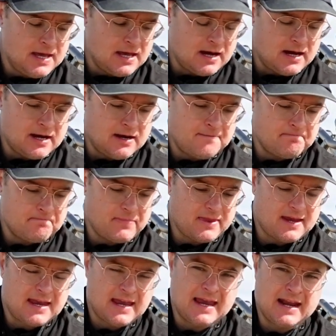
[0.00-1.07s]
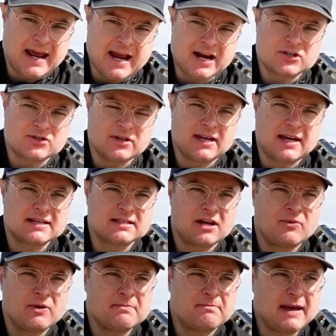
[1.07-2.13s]
And actually, as I
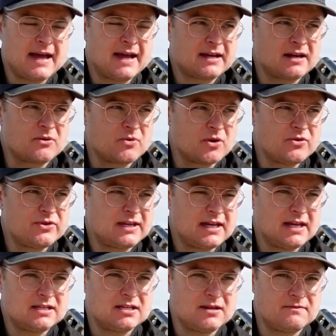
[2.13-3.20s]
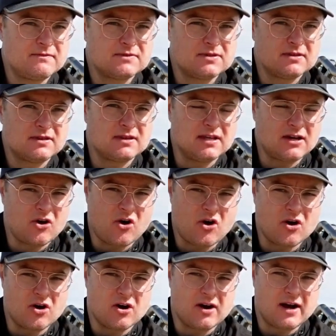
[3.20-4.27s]
went back and I rode the KTM, the
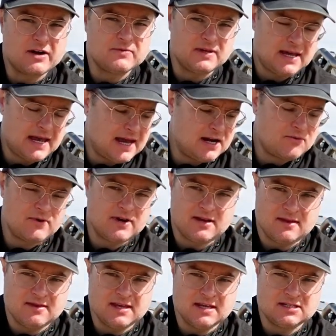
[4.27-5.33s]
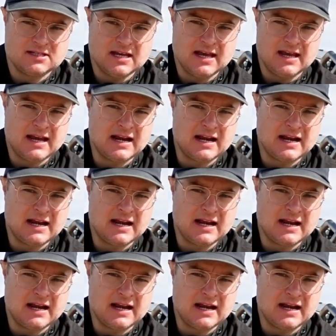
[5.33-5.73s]
R, I hadn't ridden this yet.